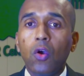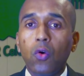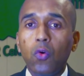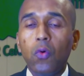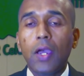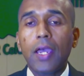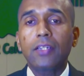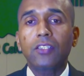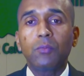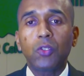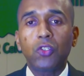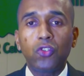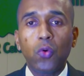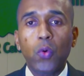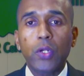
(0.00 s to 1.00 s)
Who has the
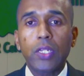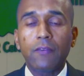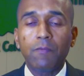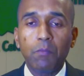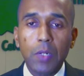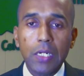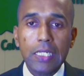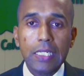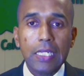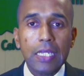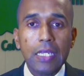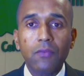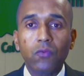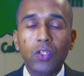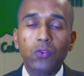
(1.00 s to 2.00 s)
majority of money
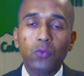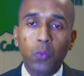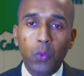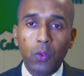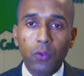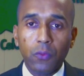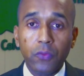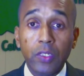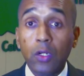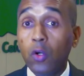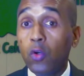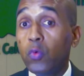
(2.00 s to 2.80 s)
in this world field?